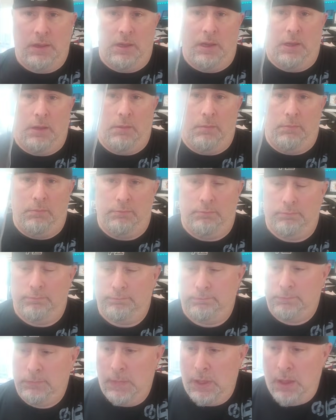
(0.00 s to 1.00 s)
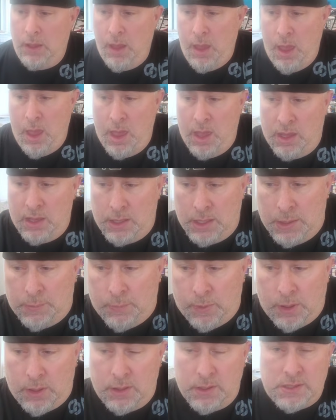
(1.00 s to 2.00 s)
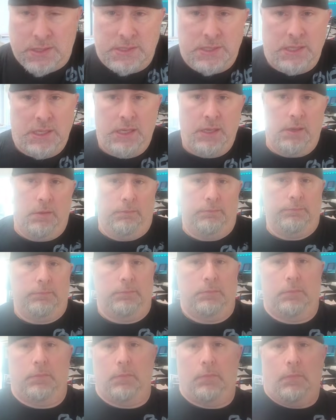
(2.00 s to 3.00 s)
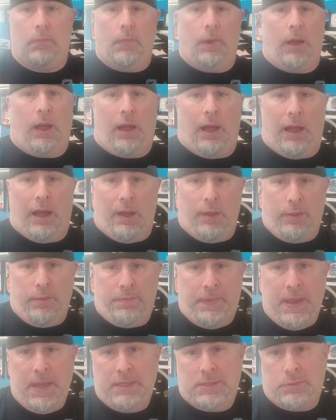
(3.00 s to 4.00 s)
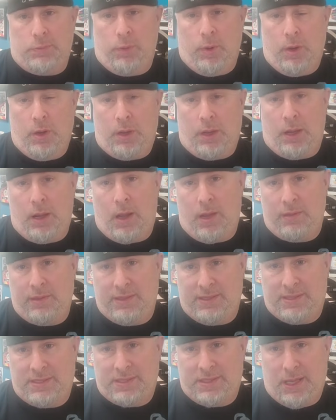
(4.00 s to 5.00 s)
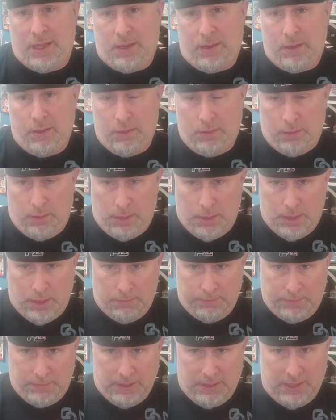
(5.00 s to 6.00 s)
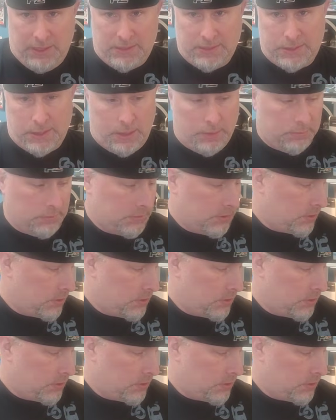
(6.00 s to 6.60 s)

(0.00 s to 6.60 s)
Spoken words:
And we're going to see how the paints work and how they stick to Lexan.